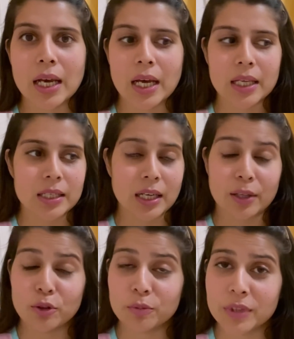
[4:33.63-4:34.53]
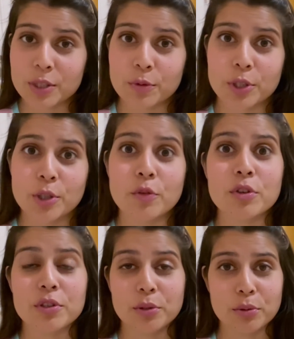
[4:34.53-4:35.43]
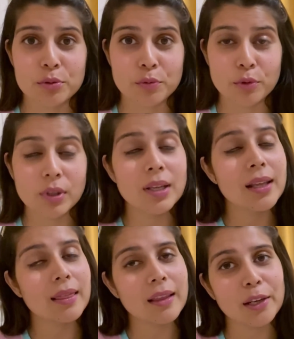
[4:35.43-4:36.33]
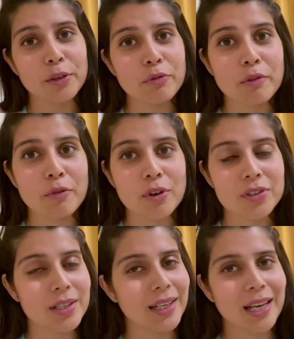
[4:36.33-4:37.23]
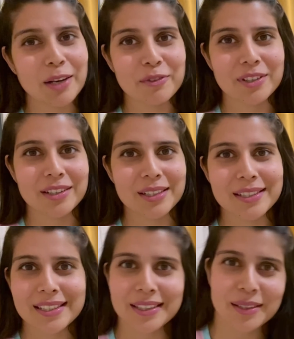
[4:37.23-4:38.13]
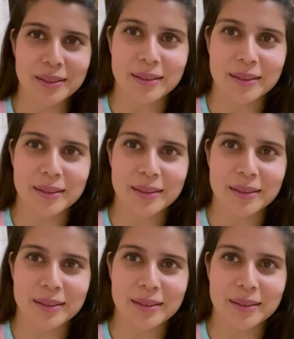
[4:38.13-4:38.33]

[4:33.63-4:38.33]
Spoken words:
and I hope this video was useful. Thank you for watching. Have a great day.